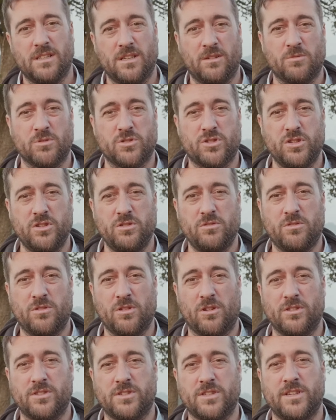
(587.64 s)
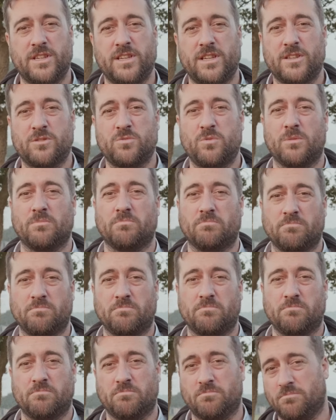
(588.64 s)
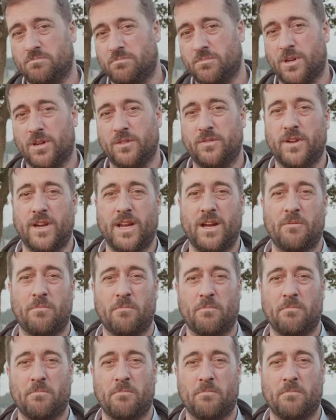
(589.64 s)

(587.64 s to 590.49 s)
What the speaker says: we'll see you guys in the next one. Bye for now.